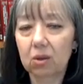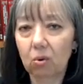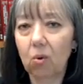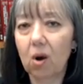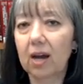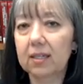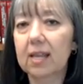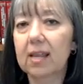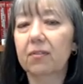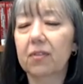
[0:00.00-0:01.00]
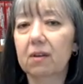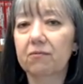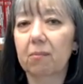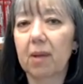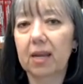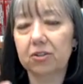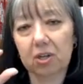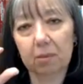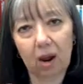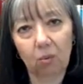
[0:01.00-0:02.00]
You want to get the
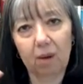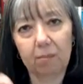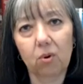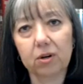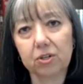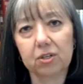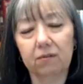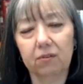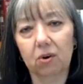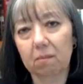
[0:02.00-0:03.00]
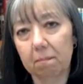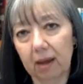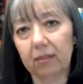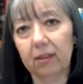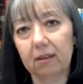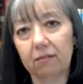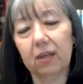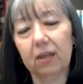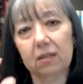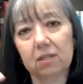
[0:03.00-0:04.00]
information about what portion of your monthly
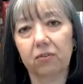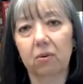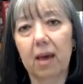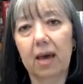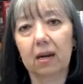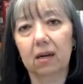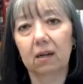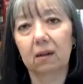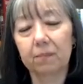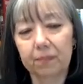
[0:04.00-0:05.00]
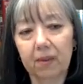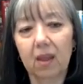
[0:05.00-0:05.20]
fee is for medical